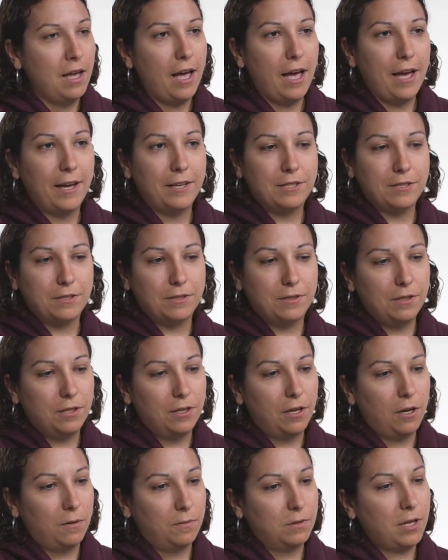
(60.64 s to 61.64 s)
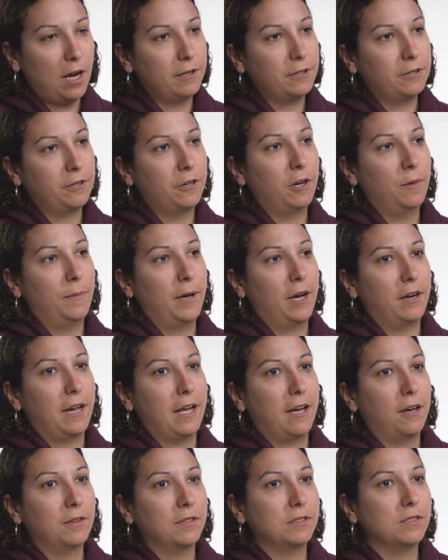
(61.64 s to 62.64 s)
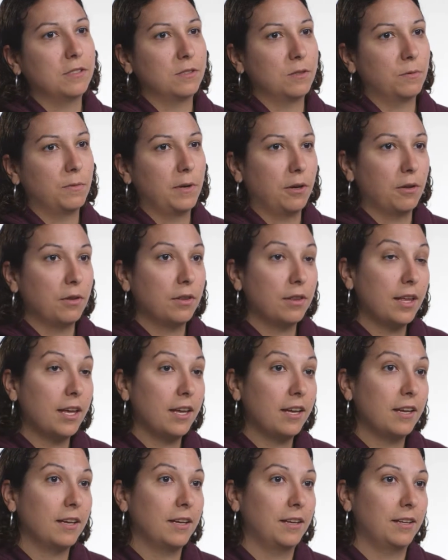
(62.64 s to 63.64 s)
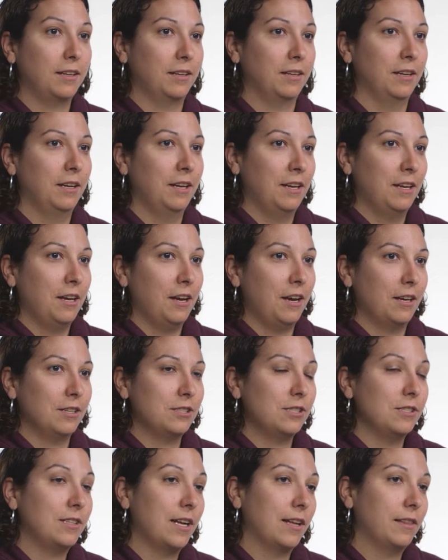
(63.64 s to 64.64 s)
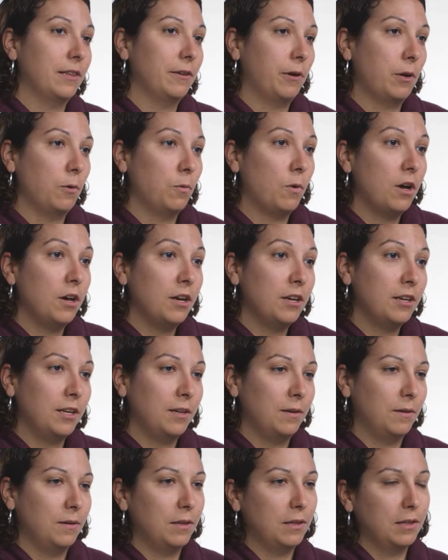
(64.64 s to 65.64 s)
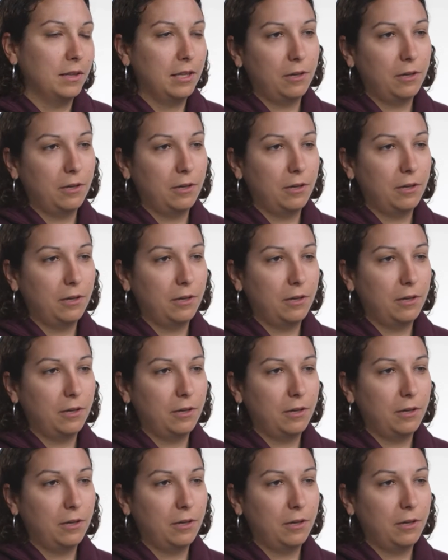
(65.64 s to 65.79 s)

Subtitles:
I just, talked to her about how this is a real thing, and she's not the only one, and